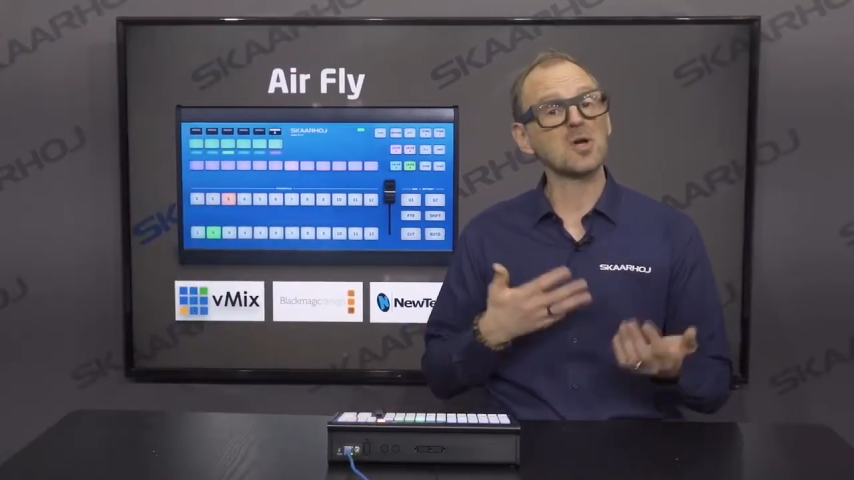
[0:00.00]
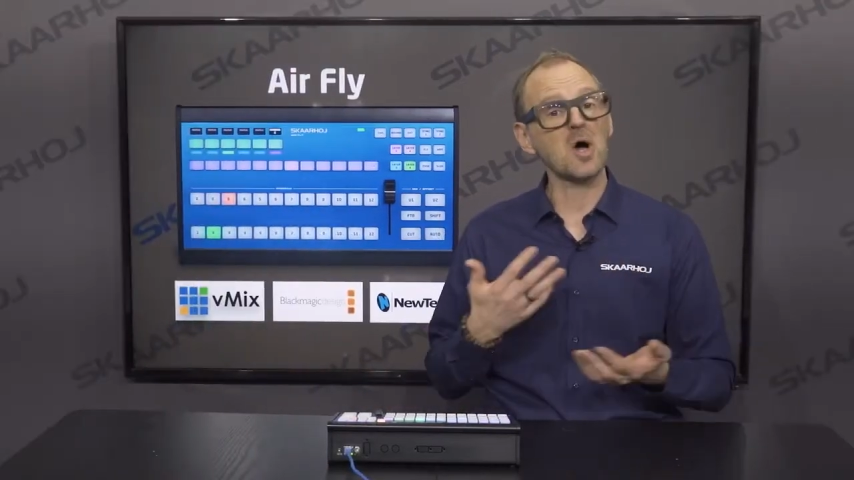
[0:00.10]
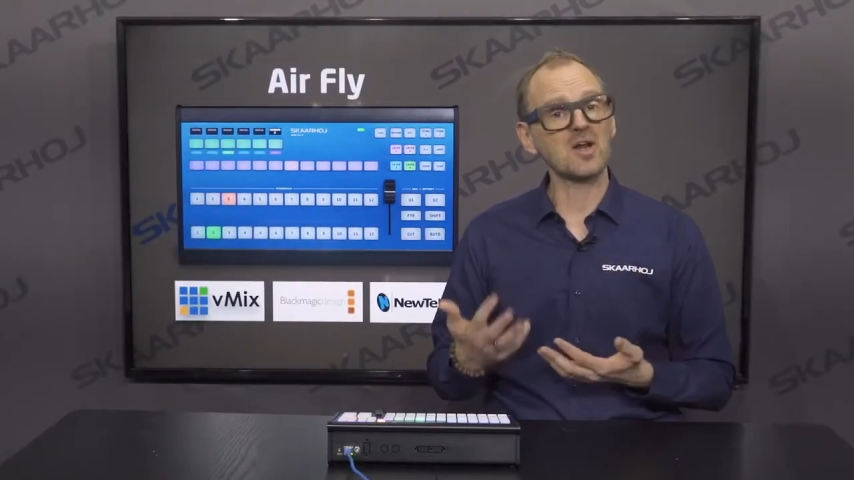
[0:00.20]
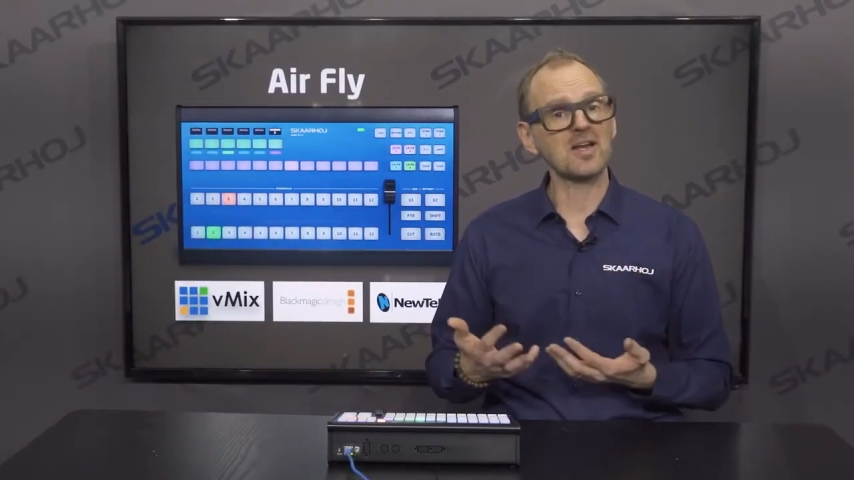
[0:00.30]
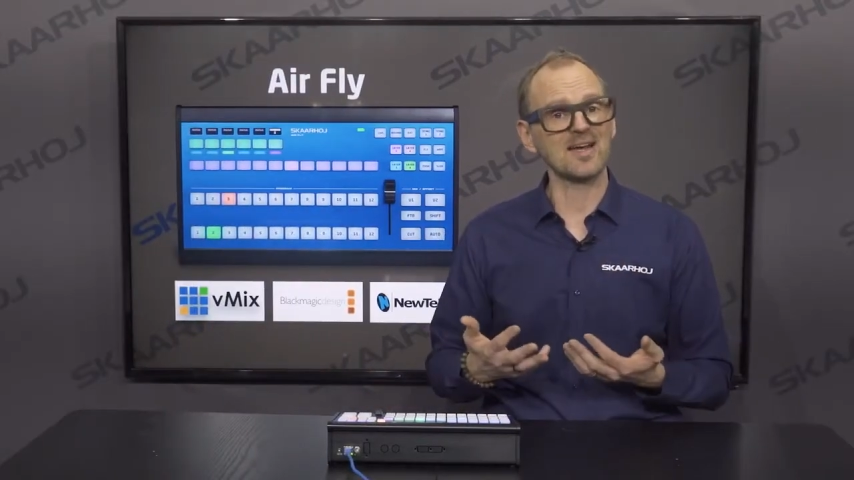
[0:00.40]

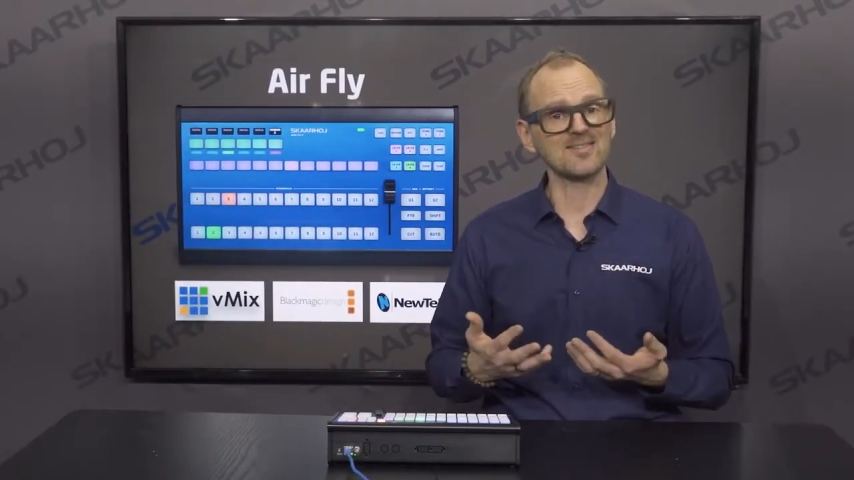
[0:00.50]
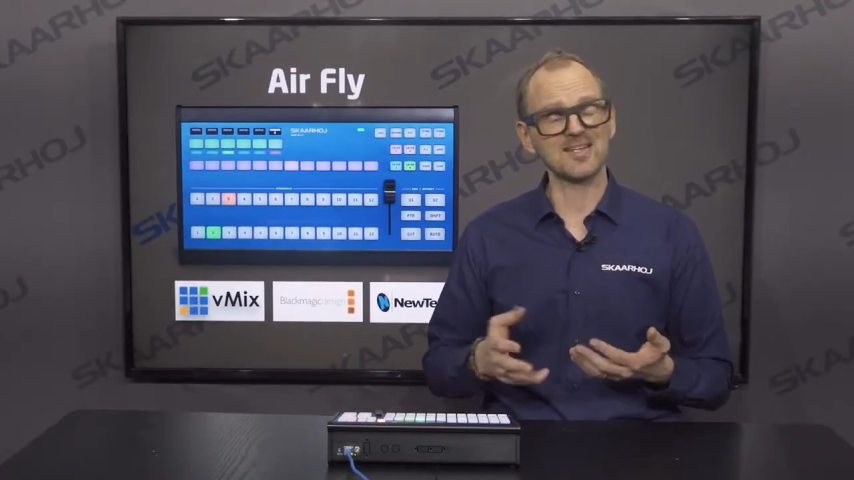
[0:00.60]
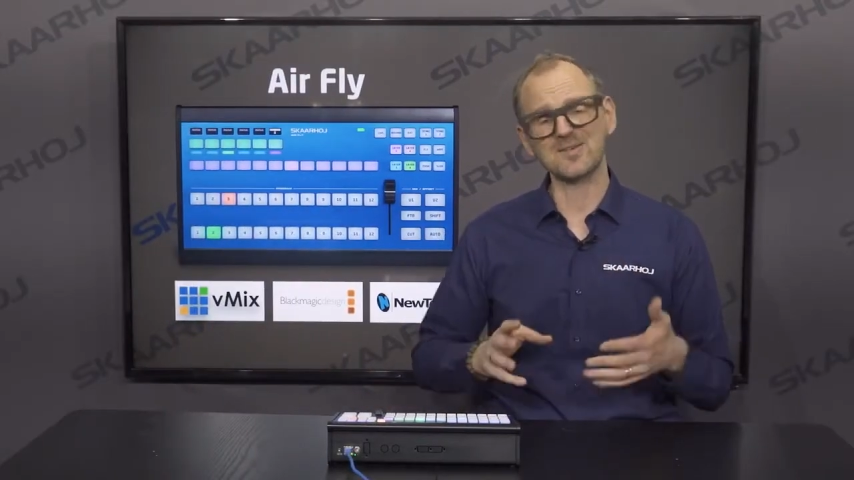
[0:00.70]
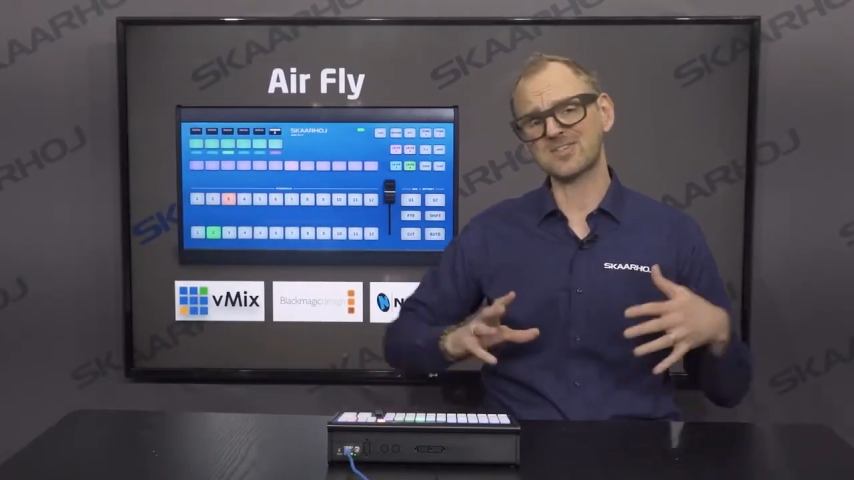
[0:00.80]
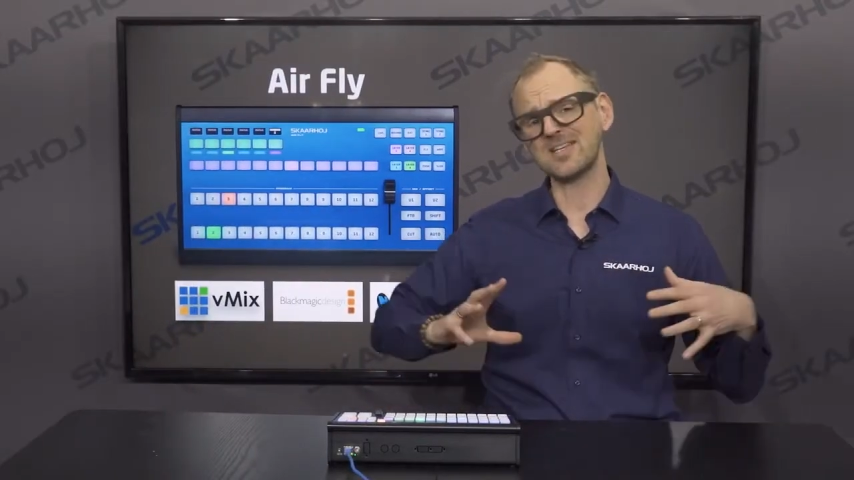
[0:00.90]
on like
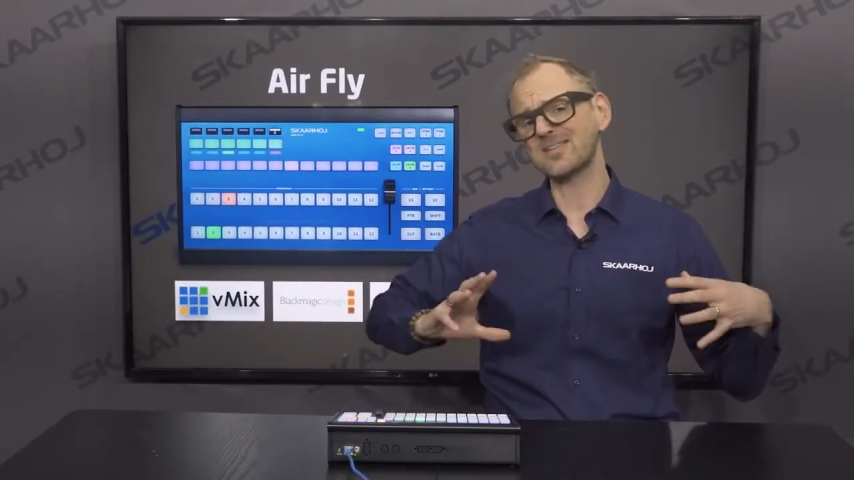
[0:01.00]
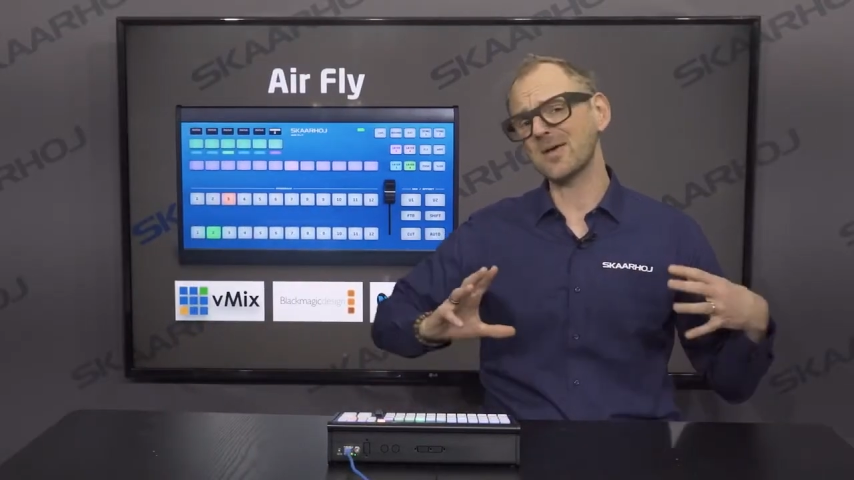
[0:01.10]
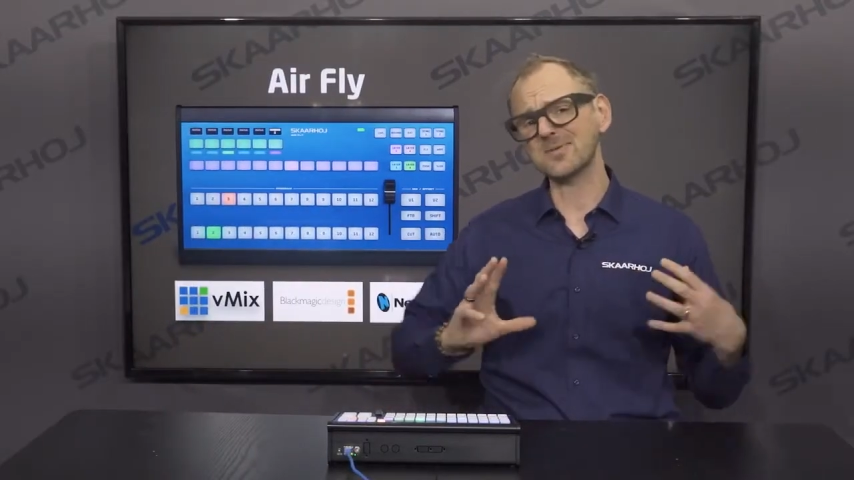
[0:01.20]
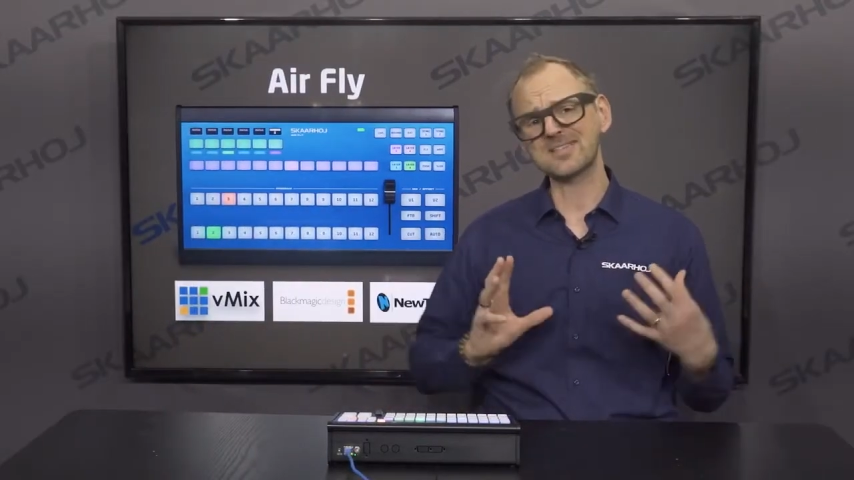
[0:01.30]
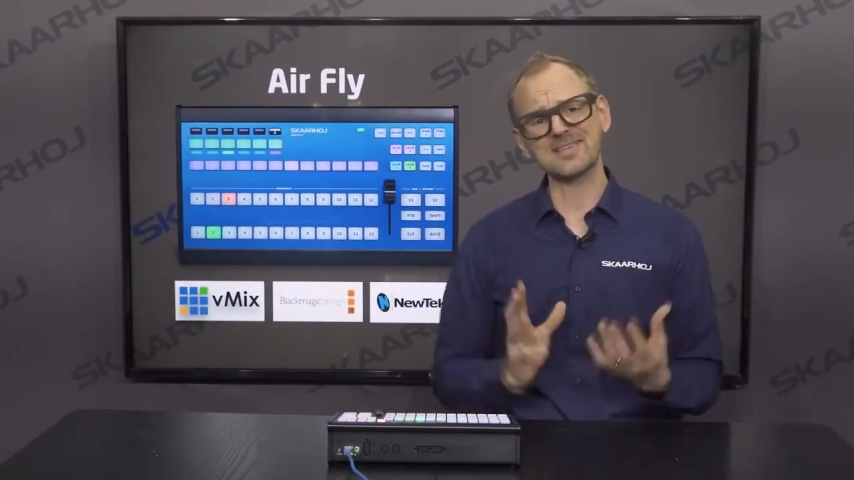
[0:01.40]
that. You see
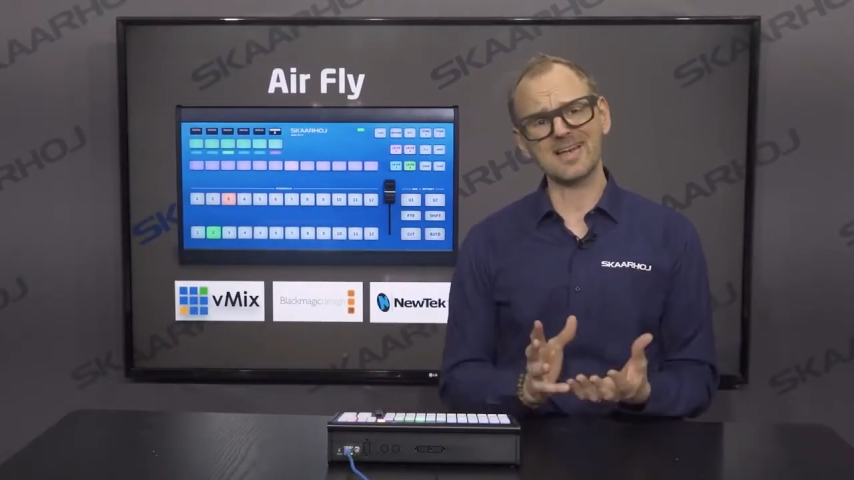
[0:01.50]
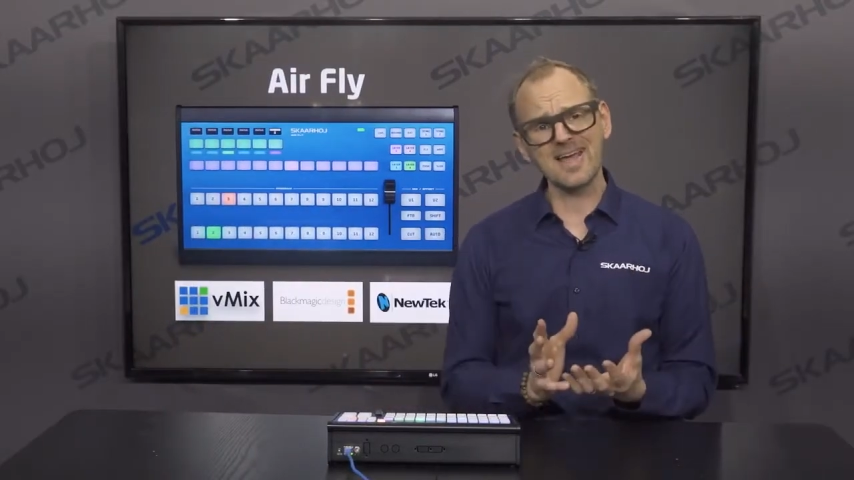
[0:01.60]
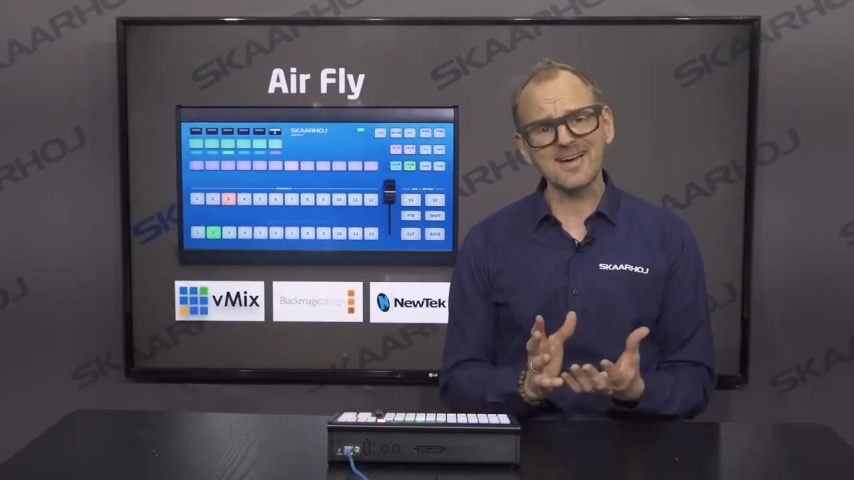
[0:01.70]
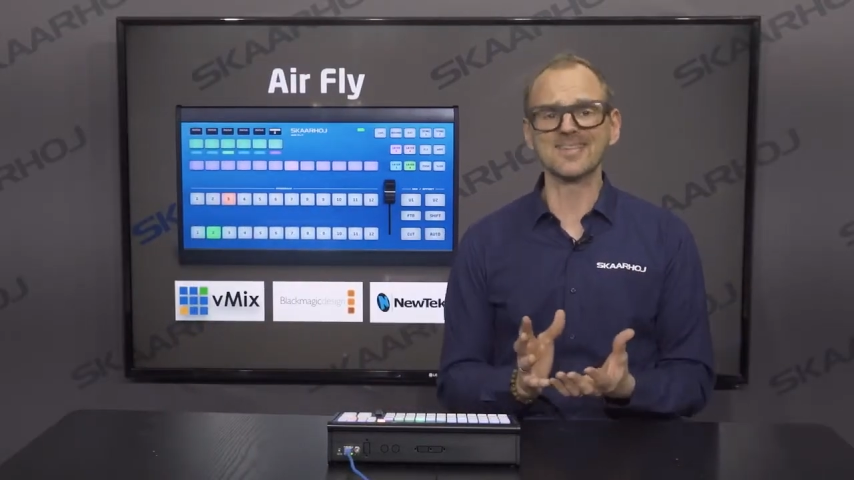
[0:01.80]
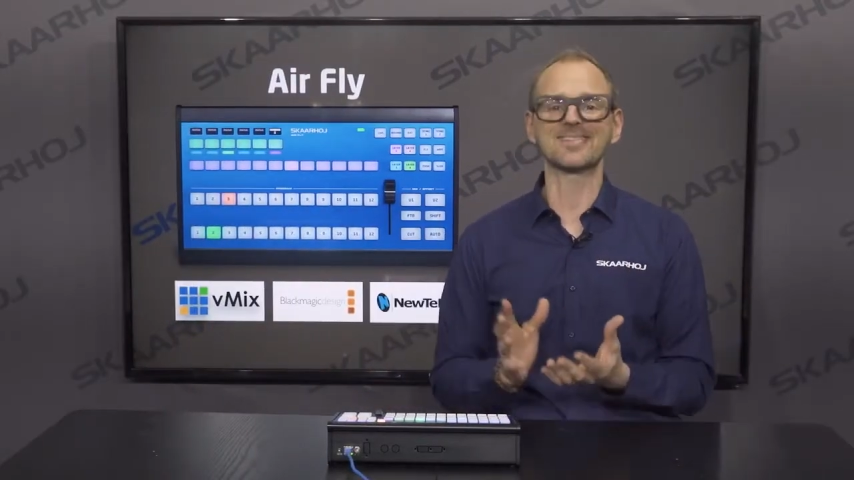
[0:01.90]
those
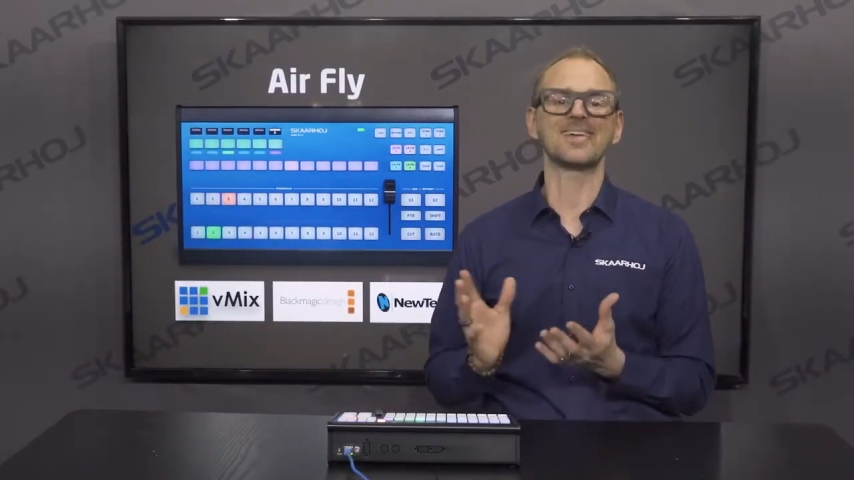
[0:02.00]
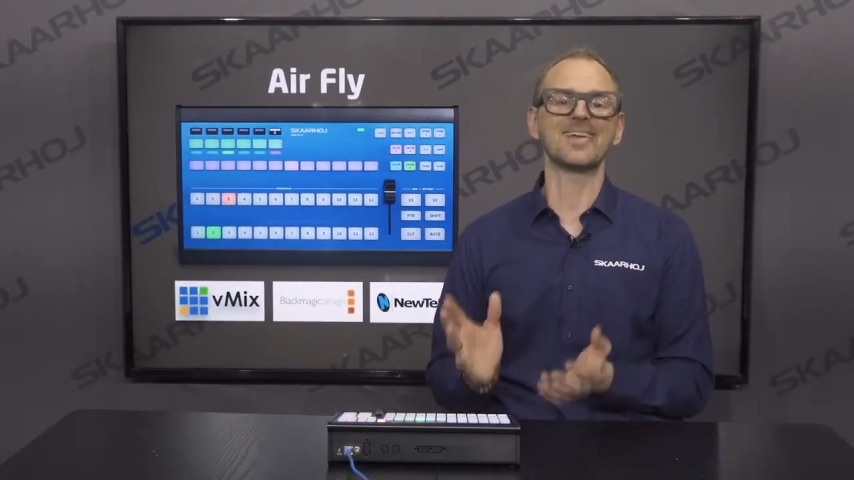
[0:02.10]
layers